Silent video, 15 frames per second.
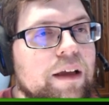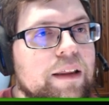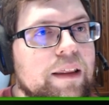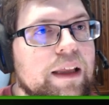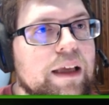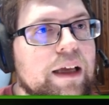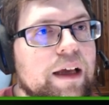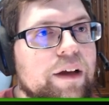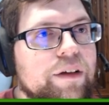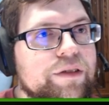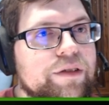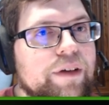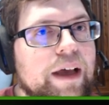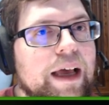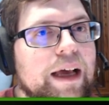think I
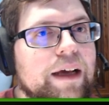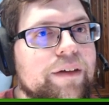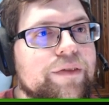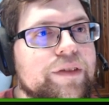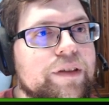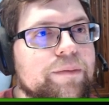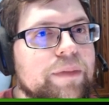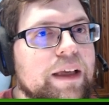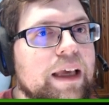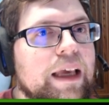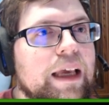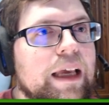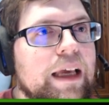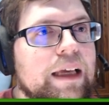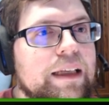also have some
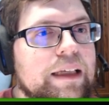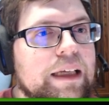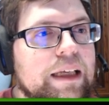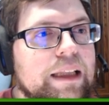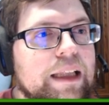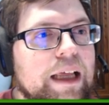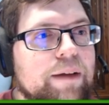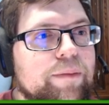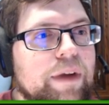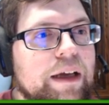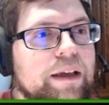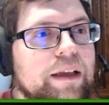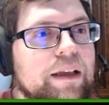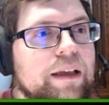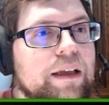candy that
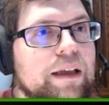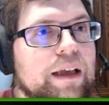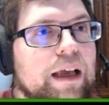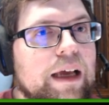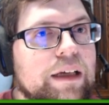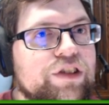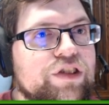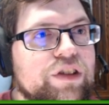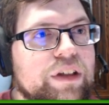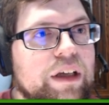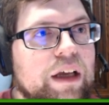might actually